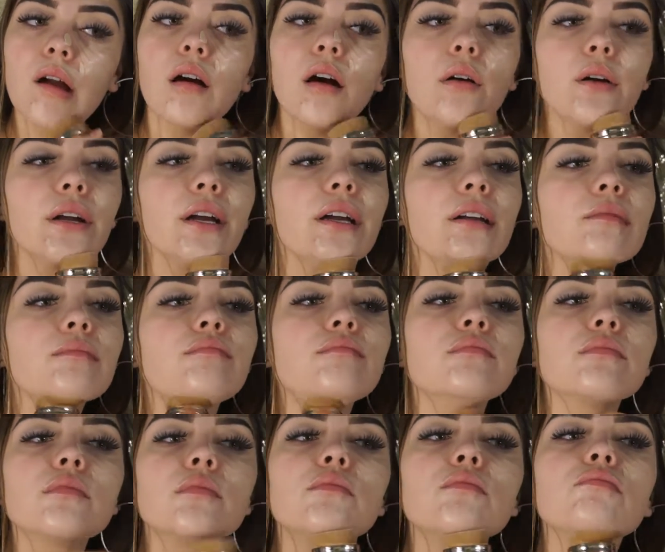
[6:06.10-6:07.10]
Okay,
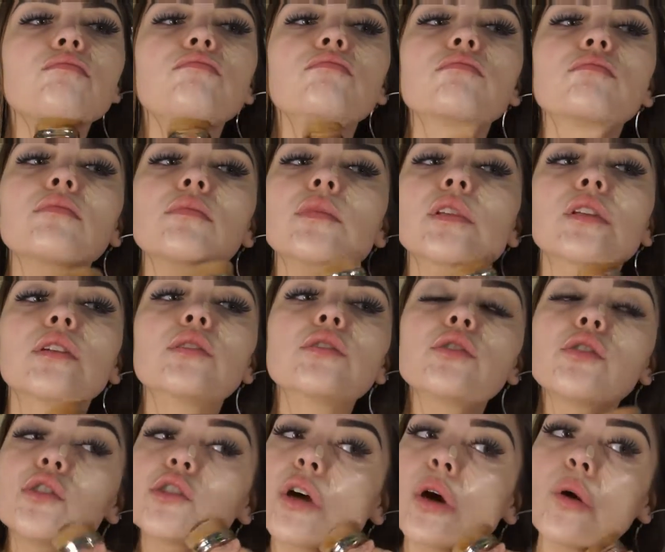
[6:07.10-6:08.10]

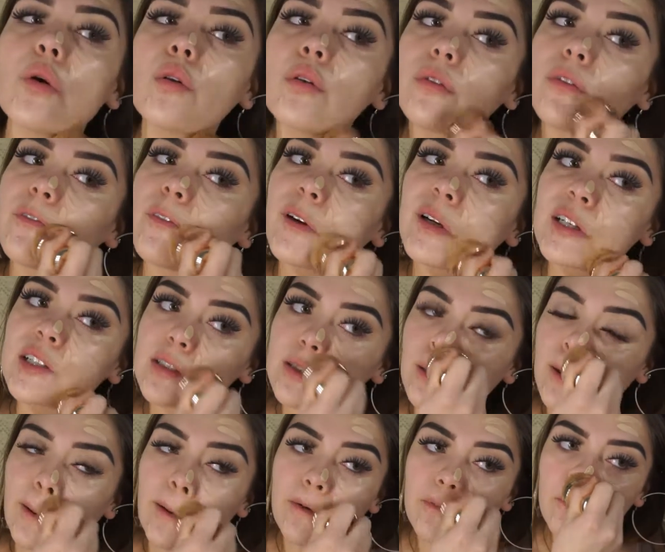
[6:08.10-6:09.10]
so first
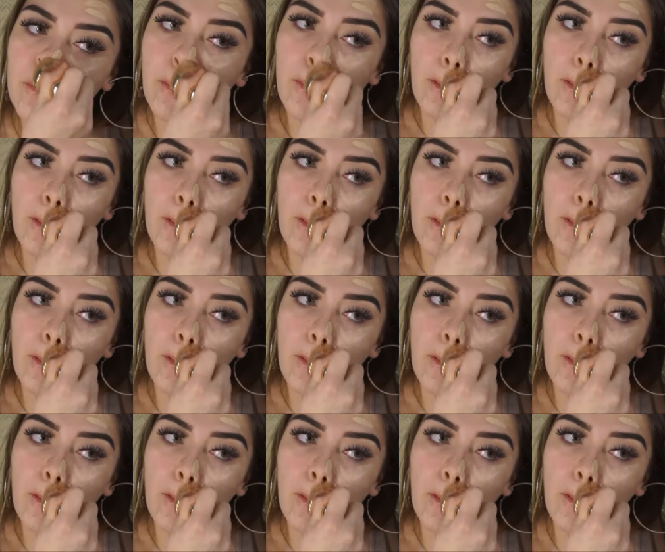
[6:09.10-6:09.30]
off,